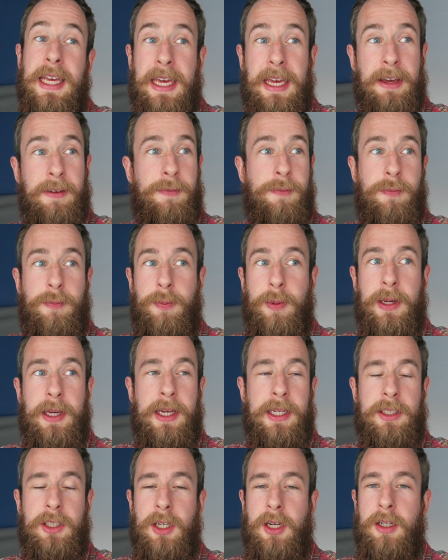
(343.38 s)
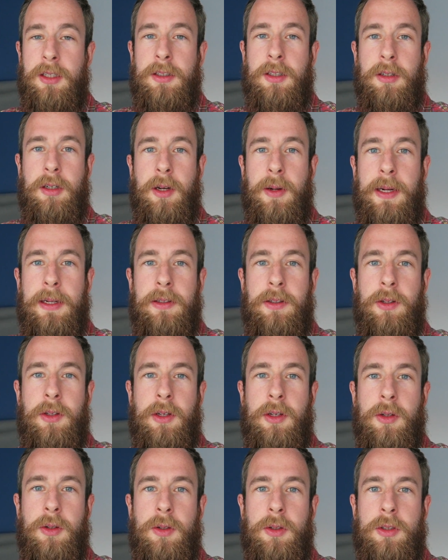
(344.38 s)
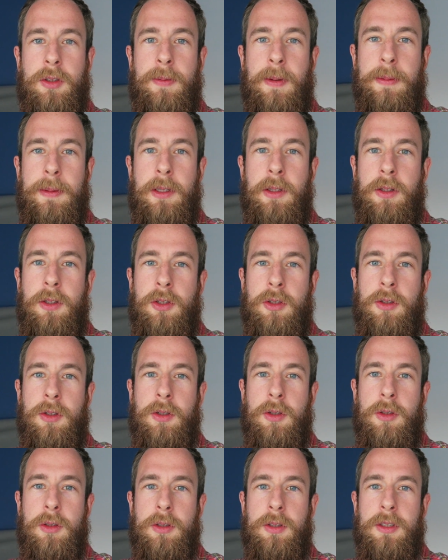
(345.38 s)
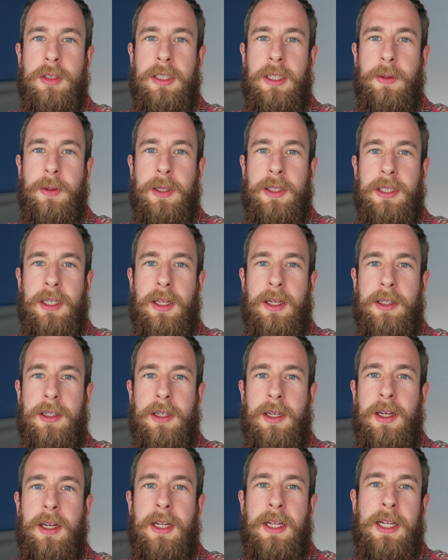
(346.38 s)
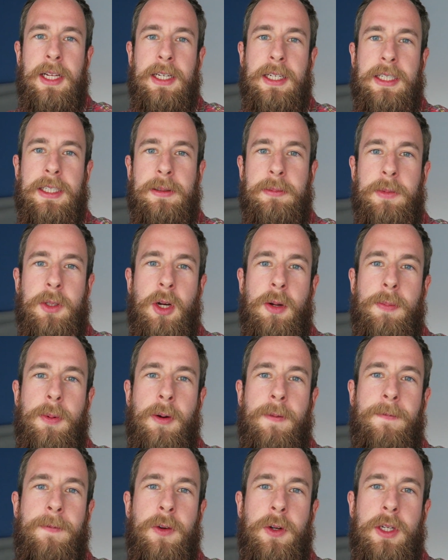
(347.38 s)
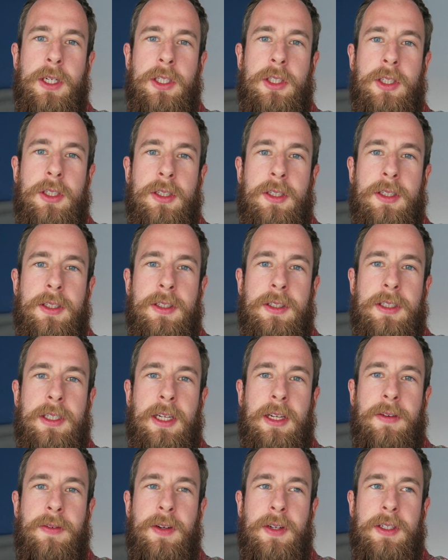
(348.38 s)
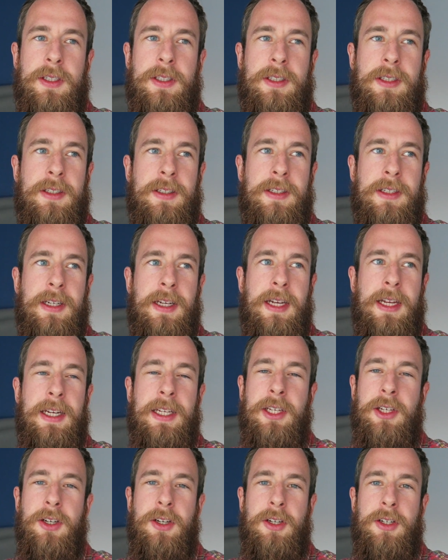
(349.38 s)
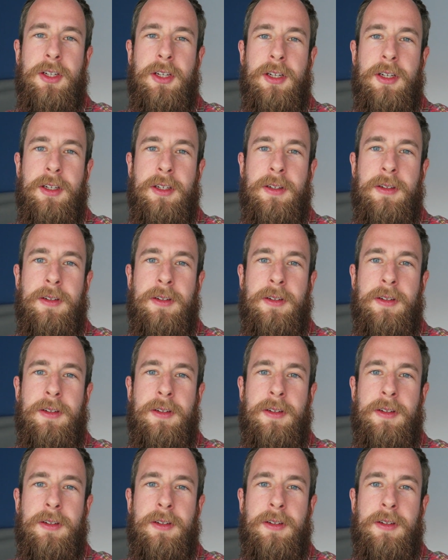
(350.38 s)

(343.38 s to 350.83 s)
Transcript: if we get a chance I'll go out and do the course, maybe do the short course and see what it's like, get some GoPro footage and see if it's any good.